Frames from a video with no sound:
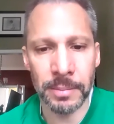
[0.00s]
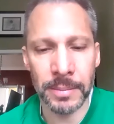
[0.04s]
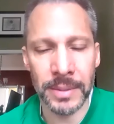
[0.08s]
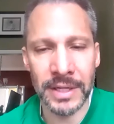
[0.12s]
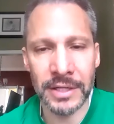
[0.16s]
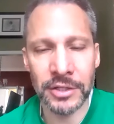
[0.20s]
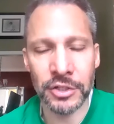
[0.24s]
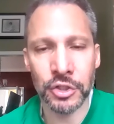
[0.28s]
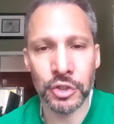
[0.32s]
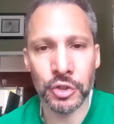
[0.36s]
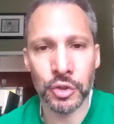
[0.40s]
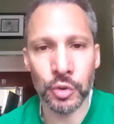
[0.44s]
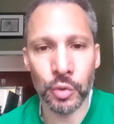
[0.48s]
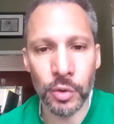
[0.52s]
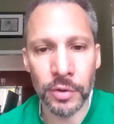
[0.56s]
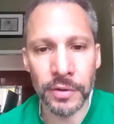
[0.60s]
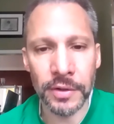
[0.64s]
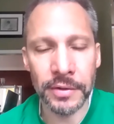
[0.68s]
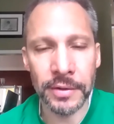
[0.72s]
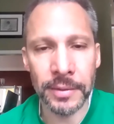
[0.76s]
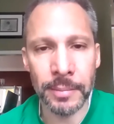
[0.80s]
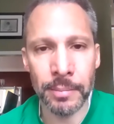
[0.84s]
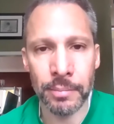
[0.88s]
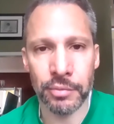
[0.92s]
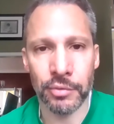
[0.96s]
make sure
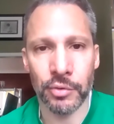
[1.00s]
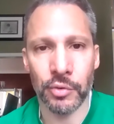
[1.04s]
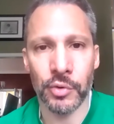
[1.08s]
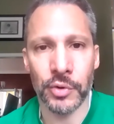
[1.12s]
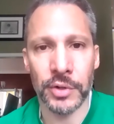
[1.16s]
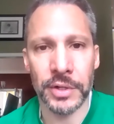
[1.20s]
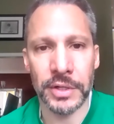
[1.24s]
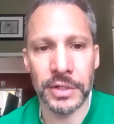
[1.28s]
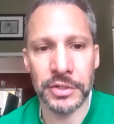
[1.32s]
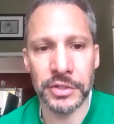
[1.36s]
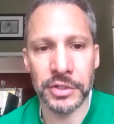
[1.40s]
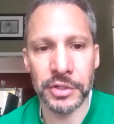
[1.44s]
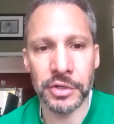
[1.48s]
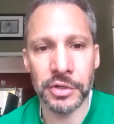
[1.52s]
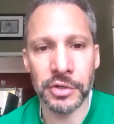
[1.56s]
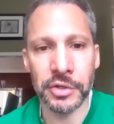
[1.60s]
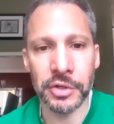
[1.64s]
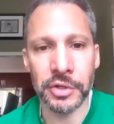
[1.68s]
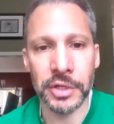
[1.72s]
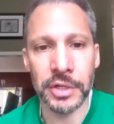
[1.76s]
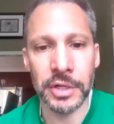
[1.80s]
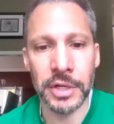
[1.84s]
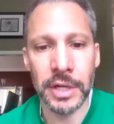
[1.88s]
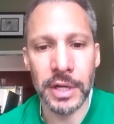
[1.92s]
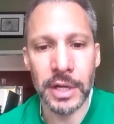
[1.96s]
that the employees
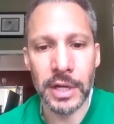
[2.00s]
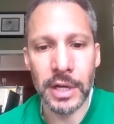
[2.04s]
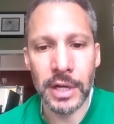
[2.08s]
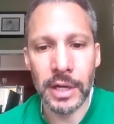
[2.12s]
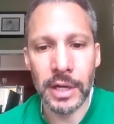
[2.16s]
could